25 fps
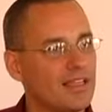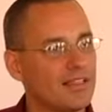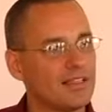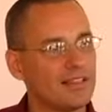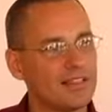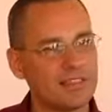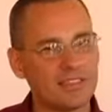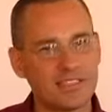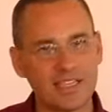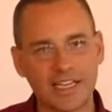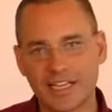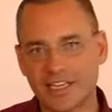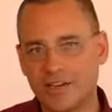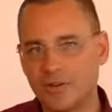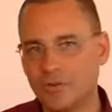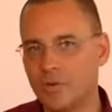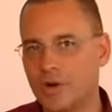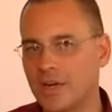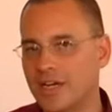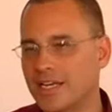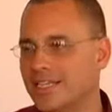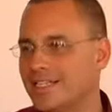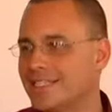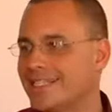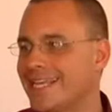The second
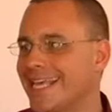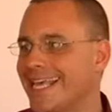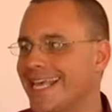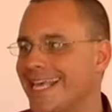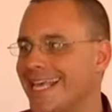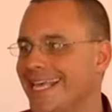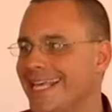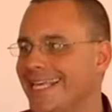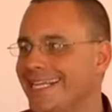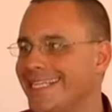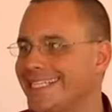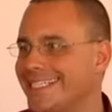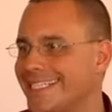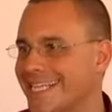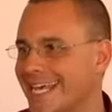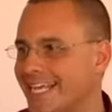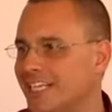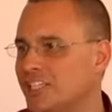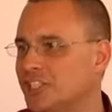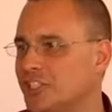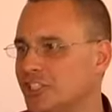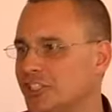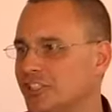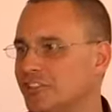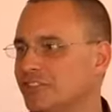one is
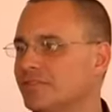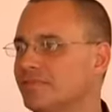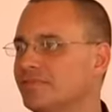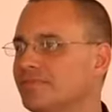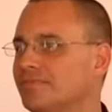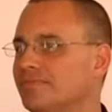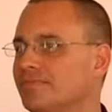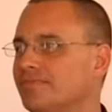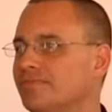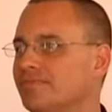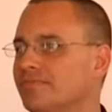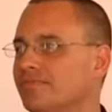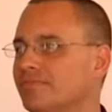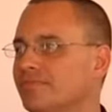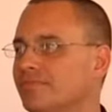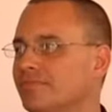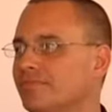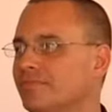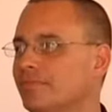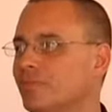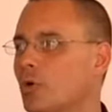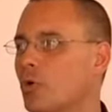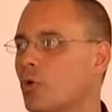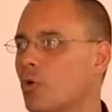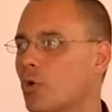intention
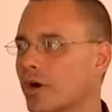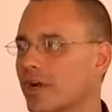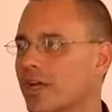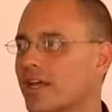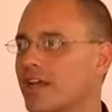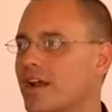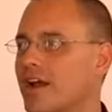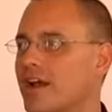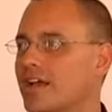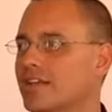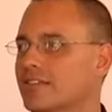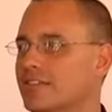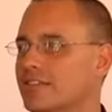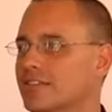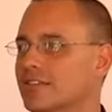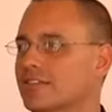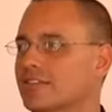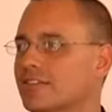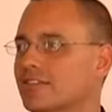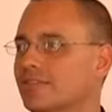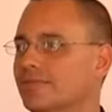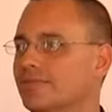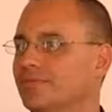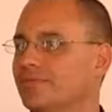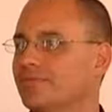organizes.